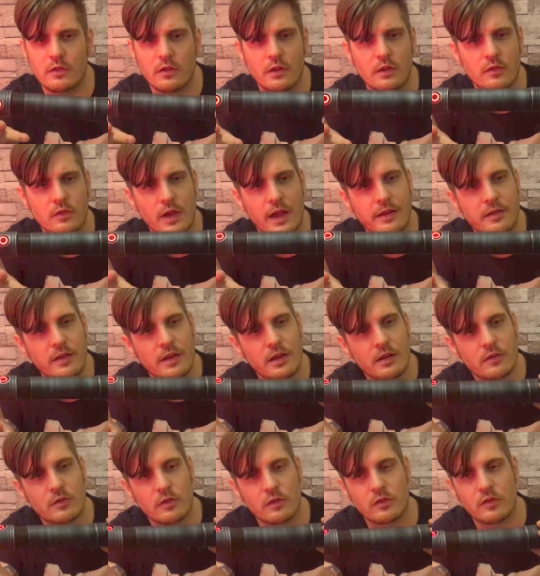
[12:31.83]
it's I think
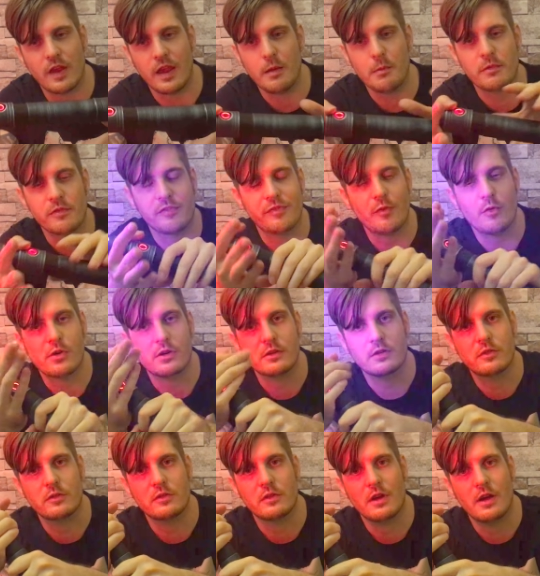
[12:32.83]
it's a
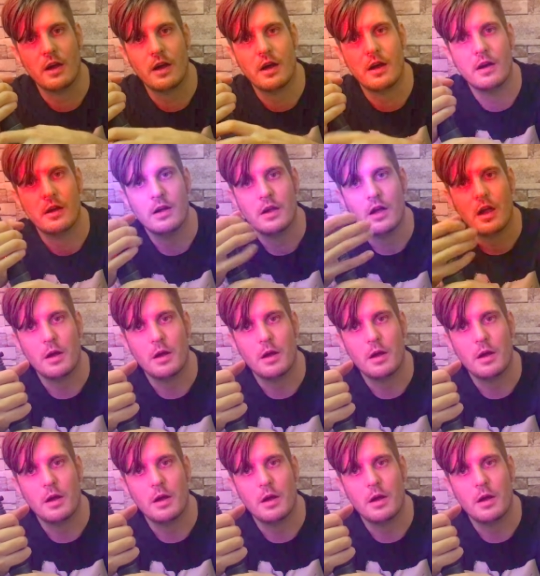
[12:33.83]
Saberforge's uh,